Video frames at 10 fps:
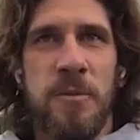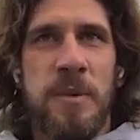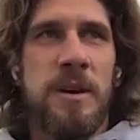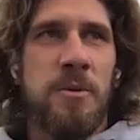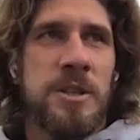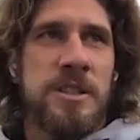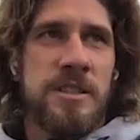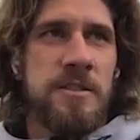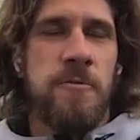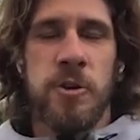for me
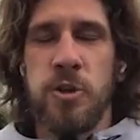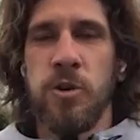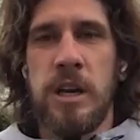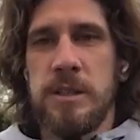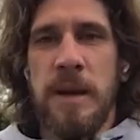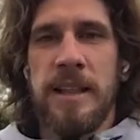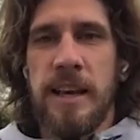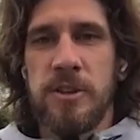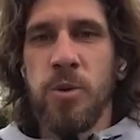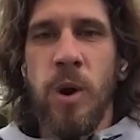was, for sure, I spent
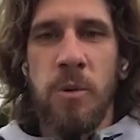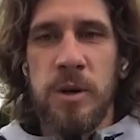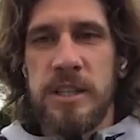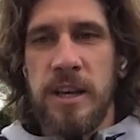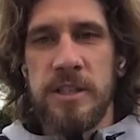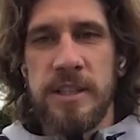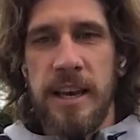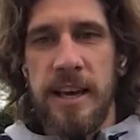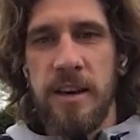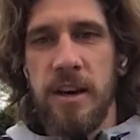like 2 hours every
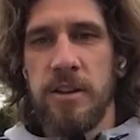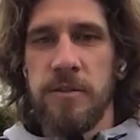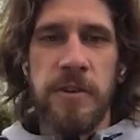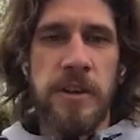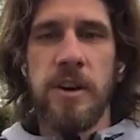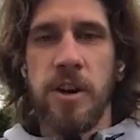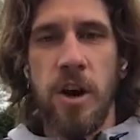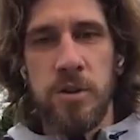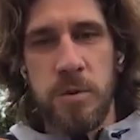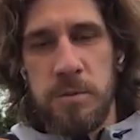day on video
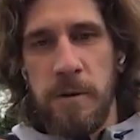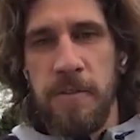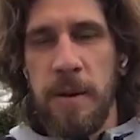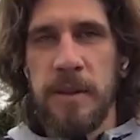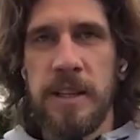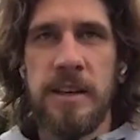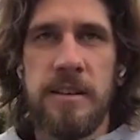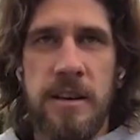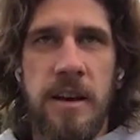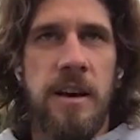calls with my family.
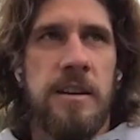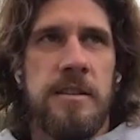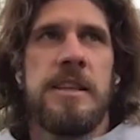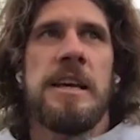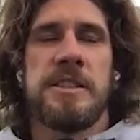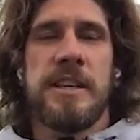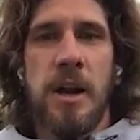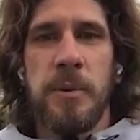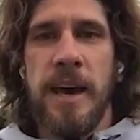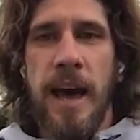Thanks
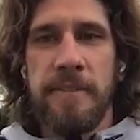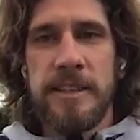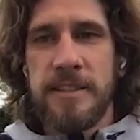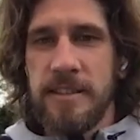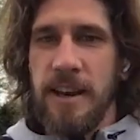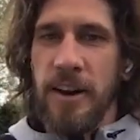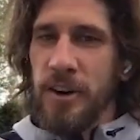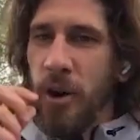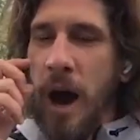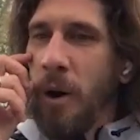God we have it. I don't
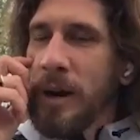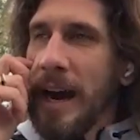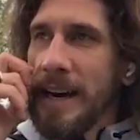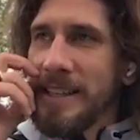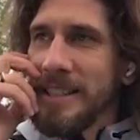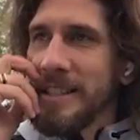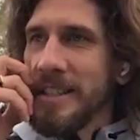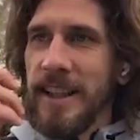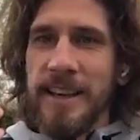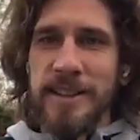know how guys
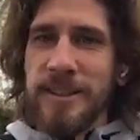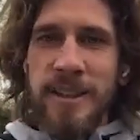like